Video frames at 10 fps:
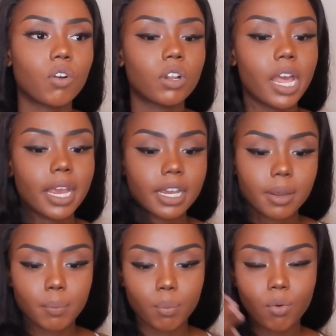or like
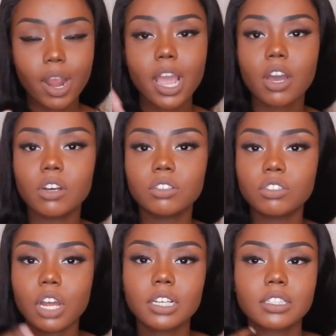
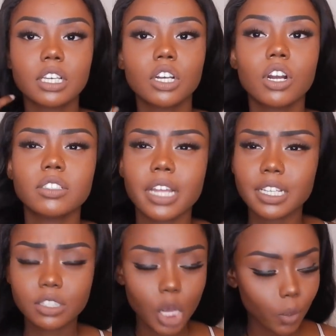brown dark-skinned girls
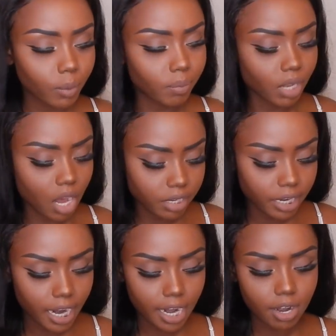I saw with
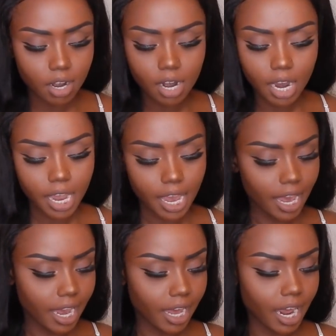blonde hair,
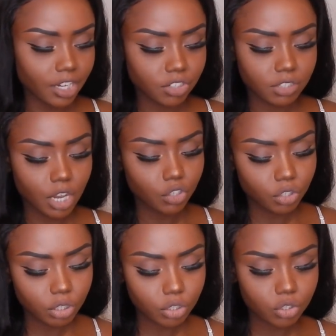and I just thought
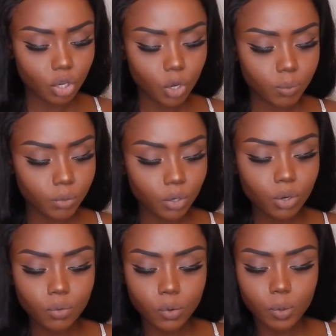she looked so
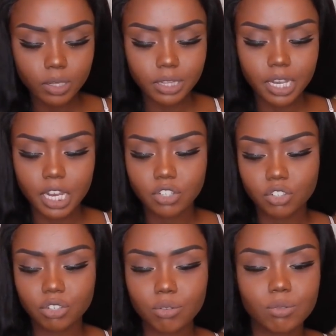beautiful with it, and
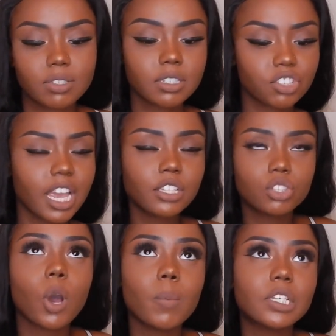she was she had so